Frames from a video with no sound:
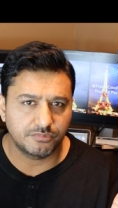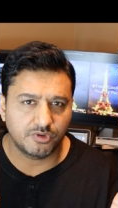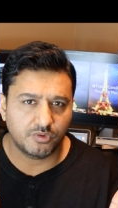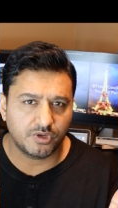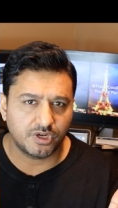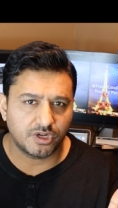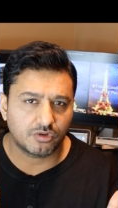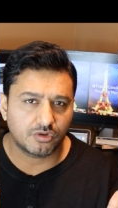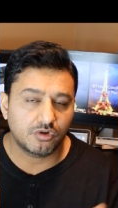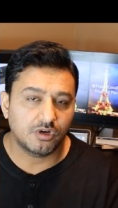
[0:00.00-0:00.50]
may
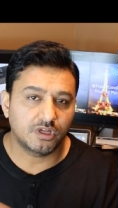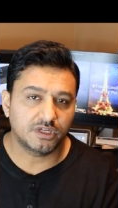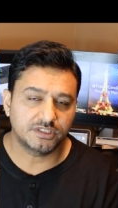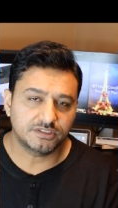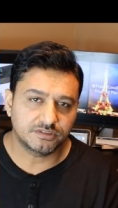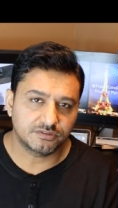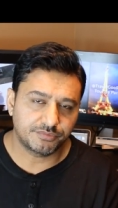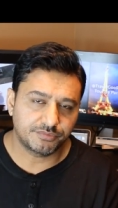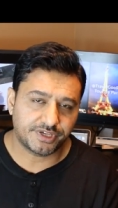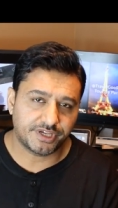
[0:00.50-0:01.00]
want to call
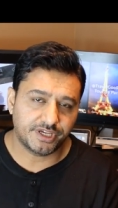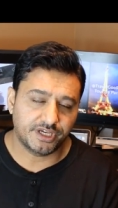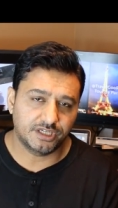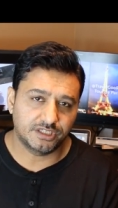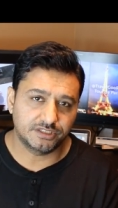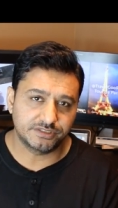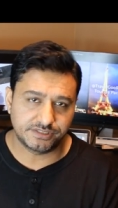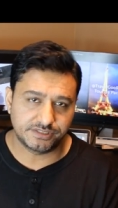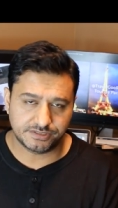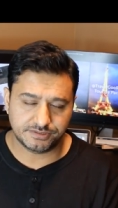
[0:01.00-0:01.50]
it,
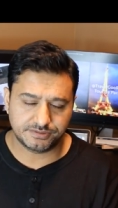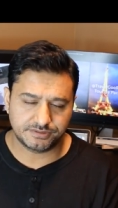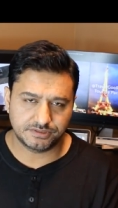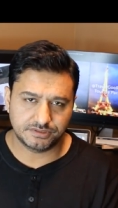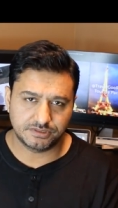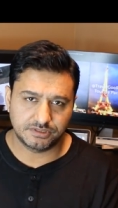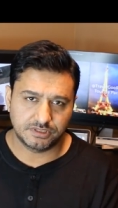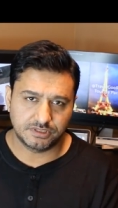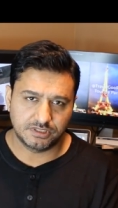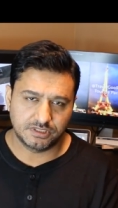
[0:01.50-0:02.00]
because
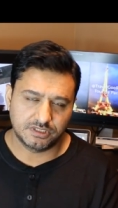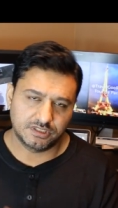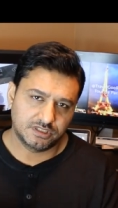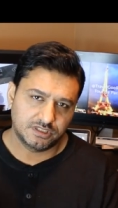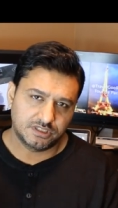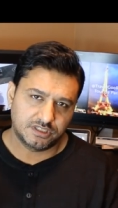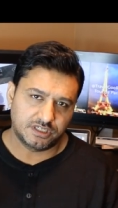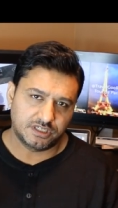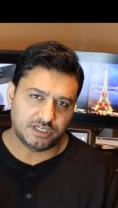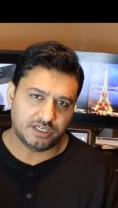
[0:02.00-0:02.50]

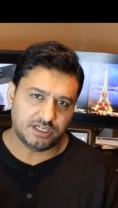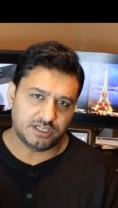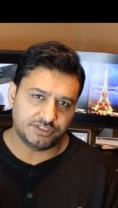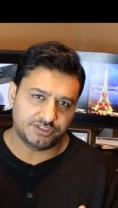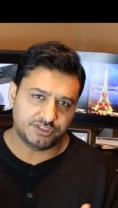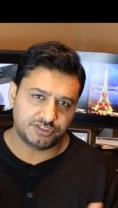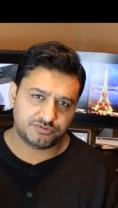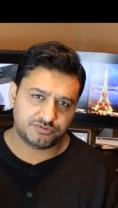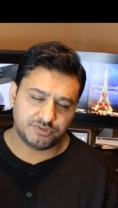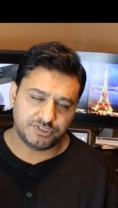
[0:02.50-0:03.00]

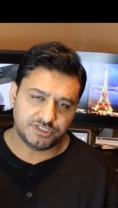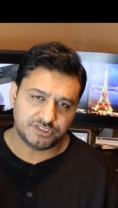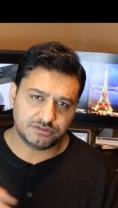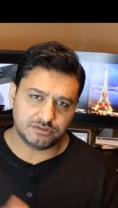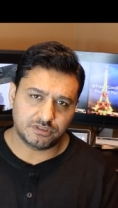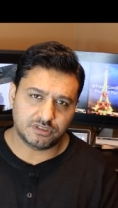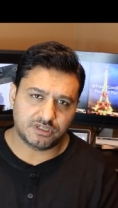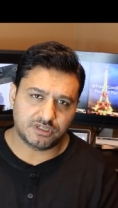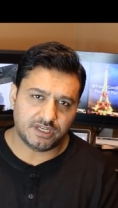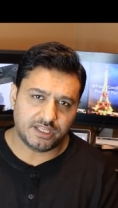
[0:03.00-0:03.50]
this one is
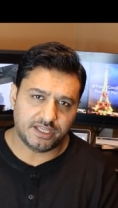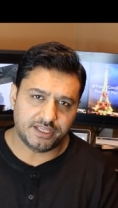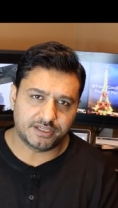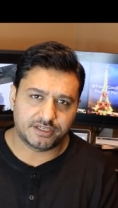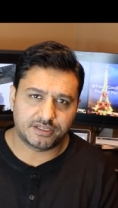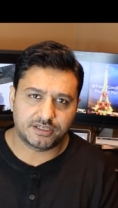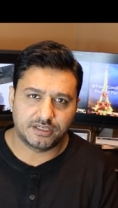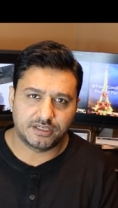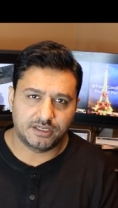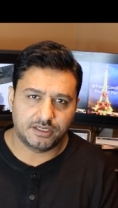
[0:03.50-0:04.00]
not
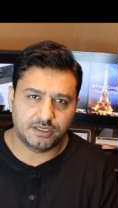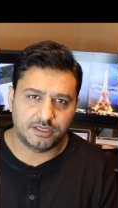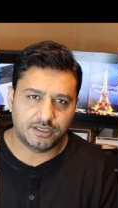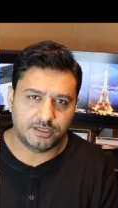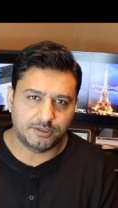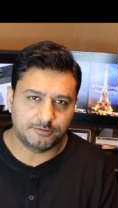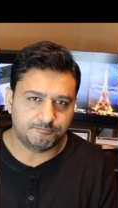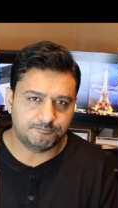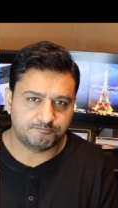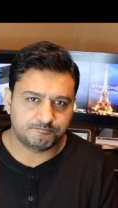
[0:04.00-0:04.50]
like
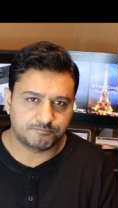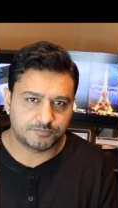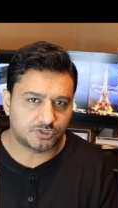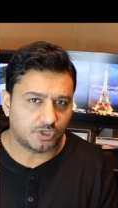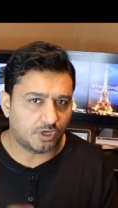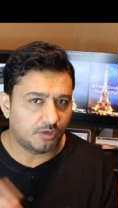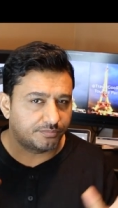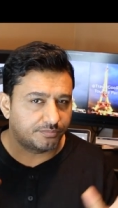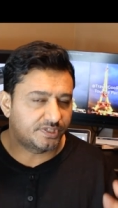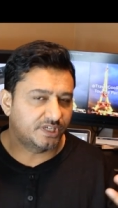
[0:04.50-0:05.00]

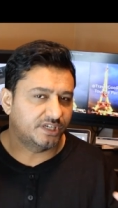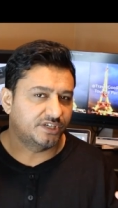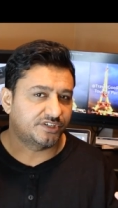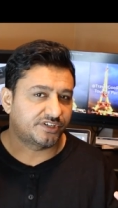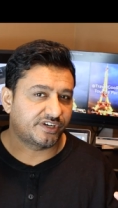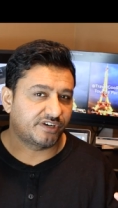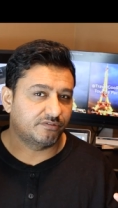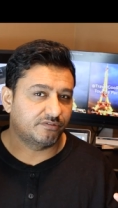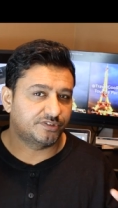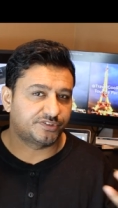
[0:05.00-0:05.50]
top 10
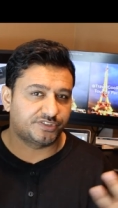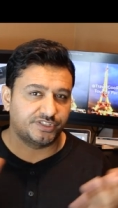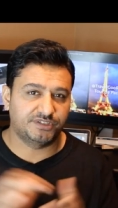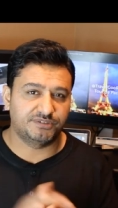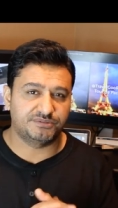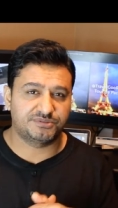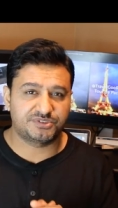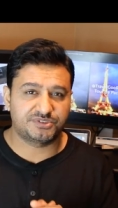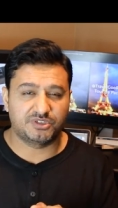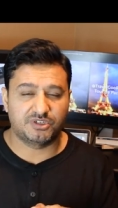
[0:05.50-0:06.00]
travel
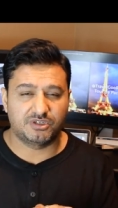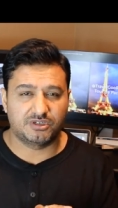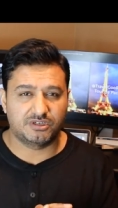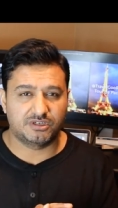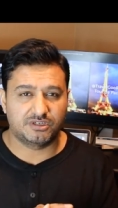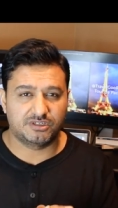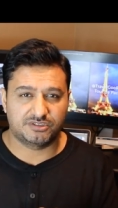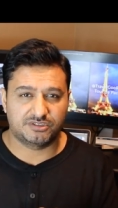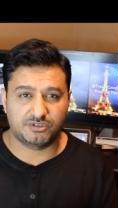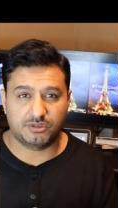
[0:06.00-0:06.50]
tips
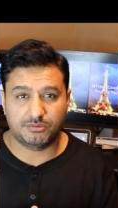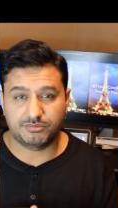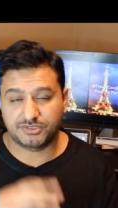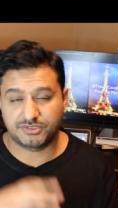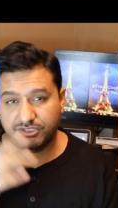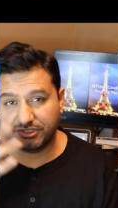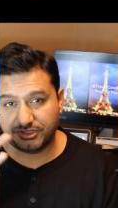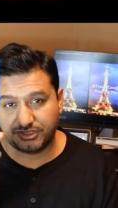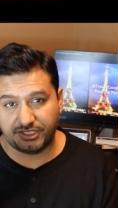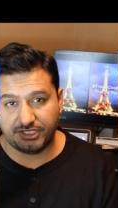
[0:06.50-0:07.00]
or top
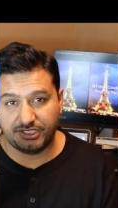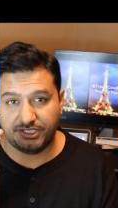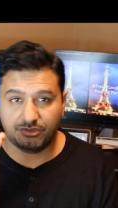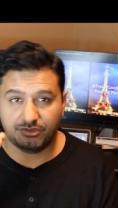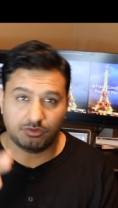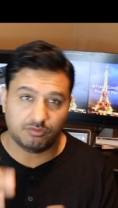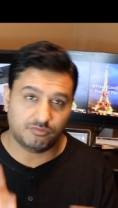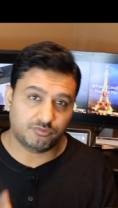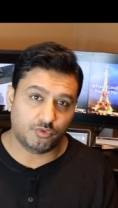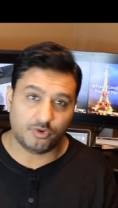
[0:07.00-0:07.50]
60,
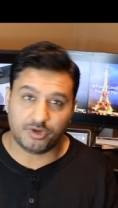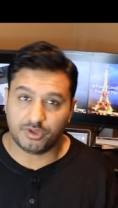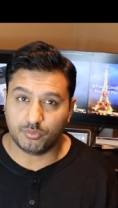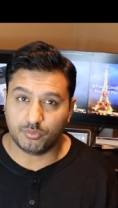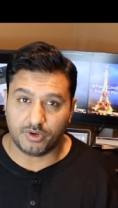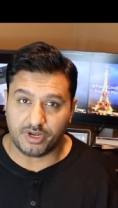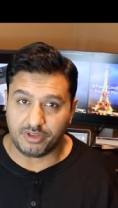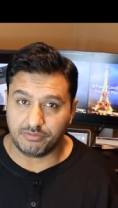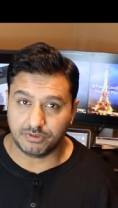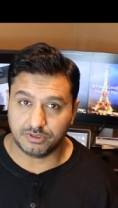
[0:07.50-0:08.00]
top 40,
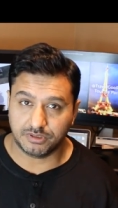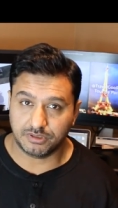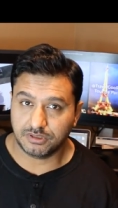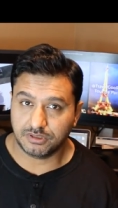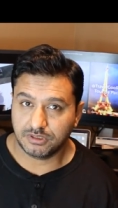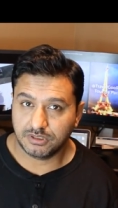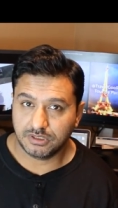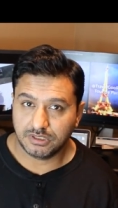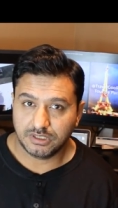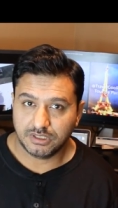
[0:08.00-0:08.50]
whatever,
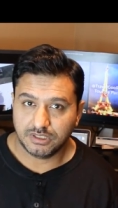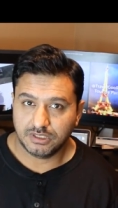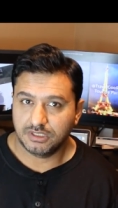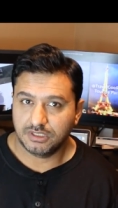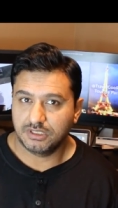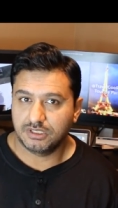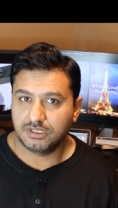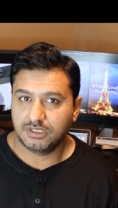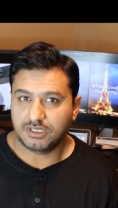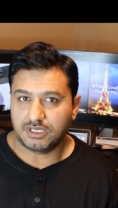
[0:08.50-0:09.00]

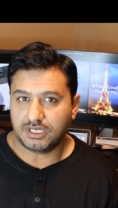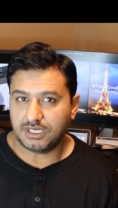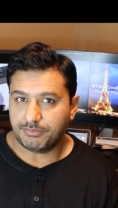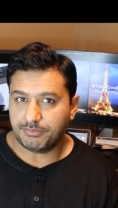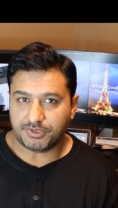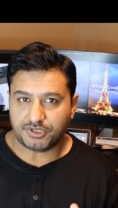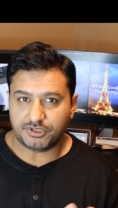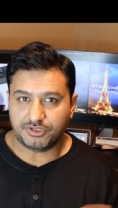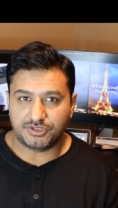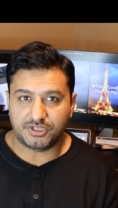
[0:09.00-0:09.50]

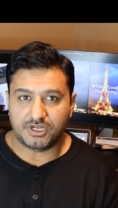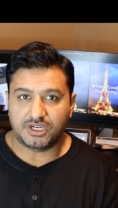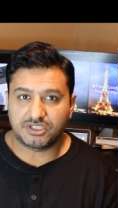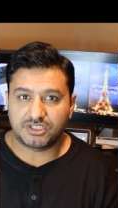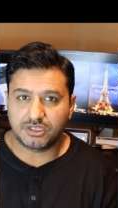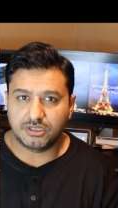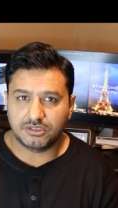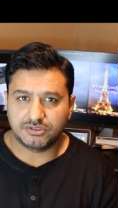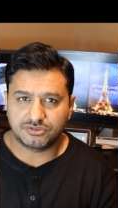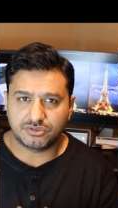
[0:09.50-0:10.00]
because there are
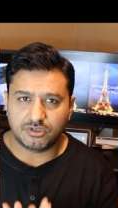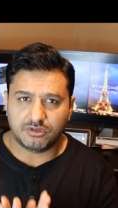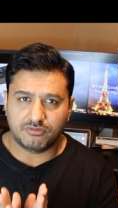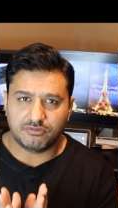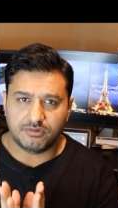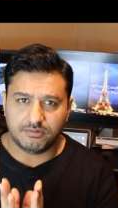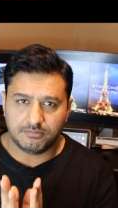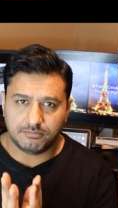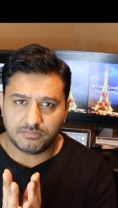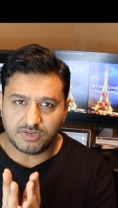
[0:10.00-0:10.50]
tons of
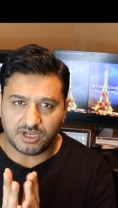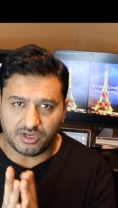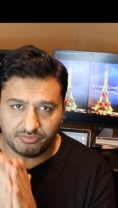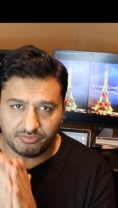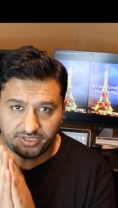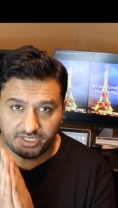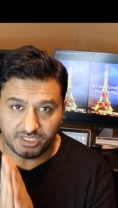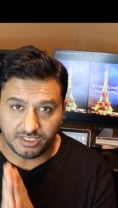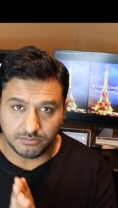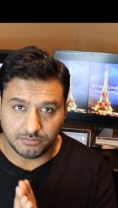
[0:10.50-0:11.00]
them
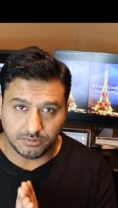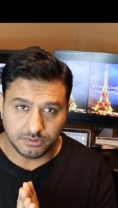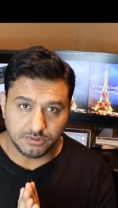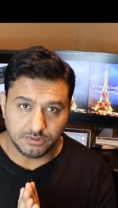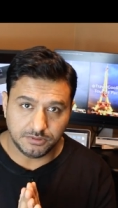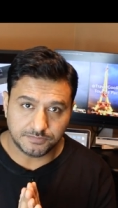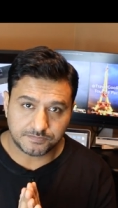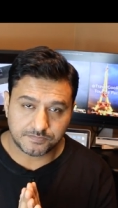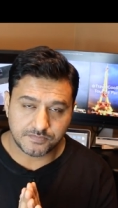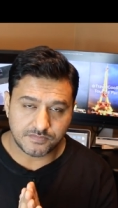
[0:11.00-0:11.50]

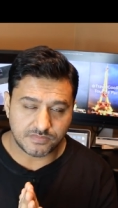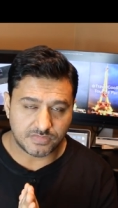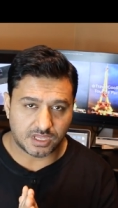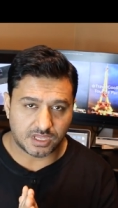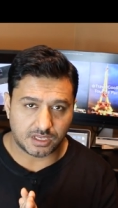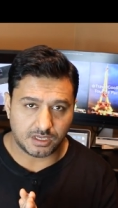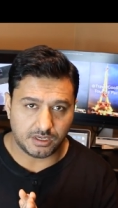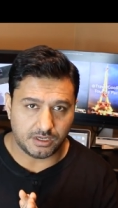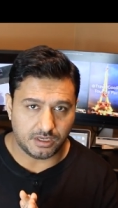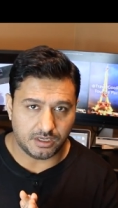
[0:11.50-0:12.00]
available
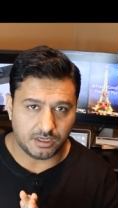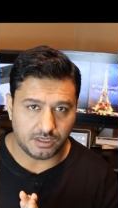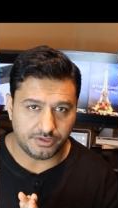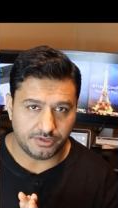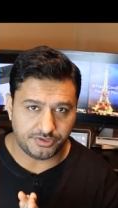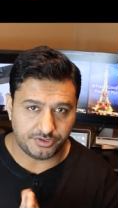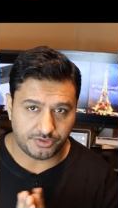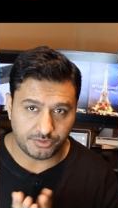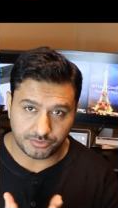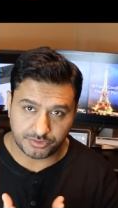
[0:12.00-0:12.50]

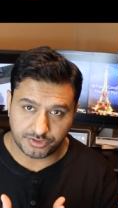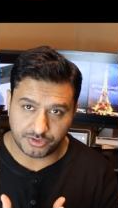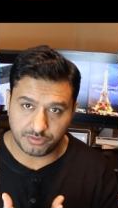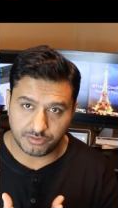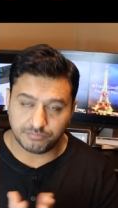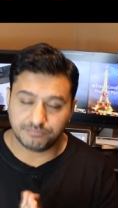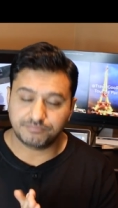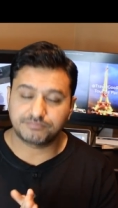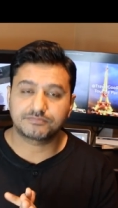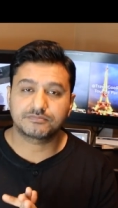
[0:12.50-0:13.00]
on
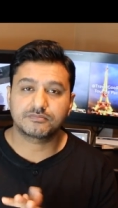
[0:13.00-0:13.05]
YouTube.